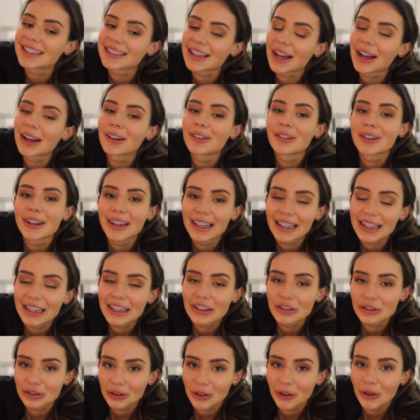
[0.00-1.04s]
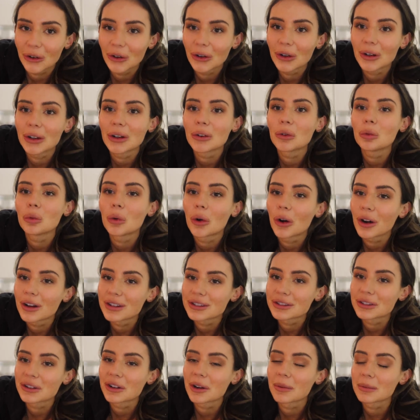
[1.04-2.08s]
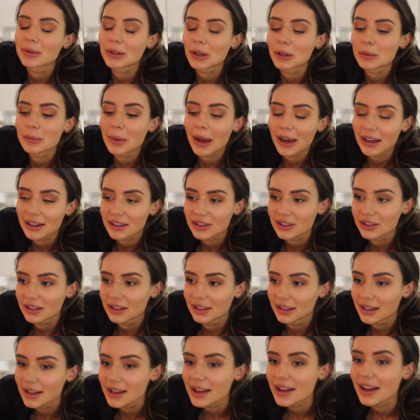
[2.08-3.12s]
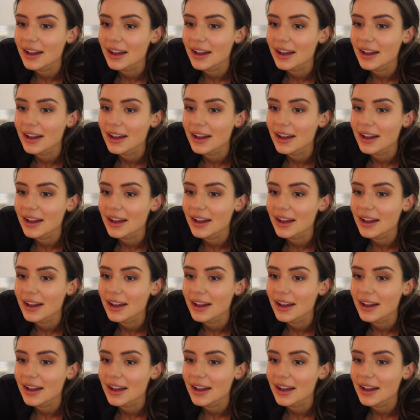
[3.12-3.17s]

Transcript: I really enjoy what I do and I'm so passionate.